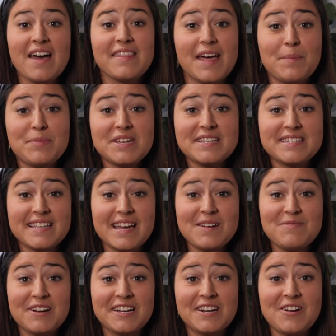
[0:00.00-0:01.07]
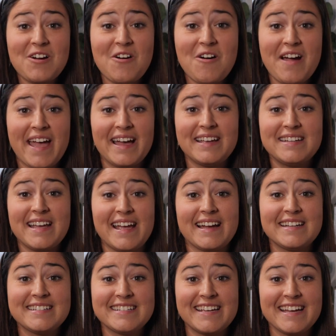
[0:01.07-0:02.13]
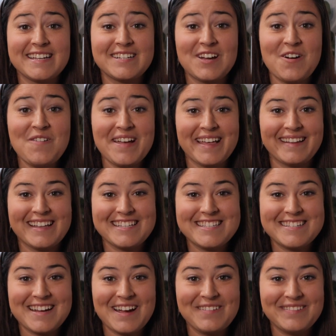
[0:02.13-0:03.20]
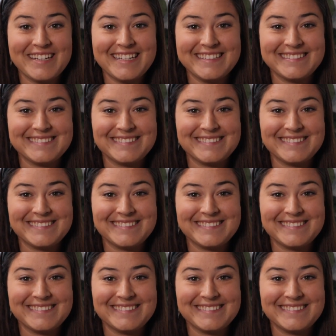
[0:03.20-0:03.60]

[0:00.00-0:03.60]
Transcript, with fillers: That being said, we're gonna go ahead and get going. Let's dive in.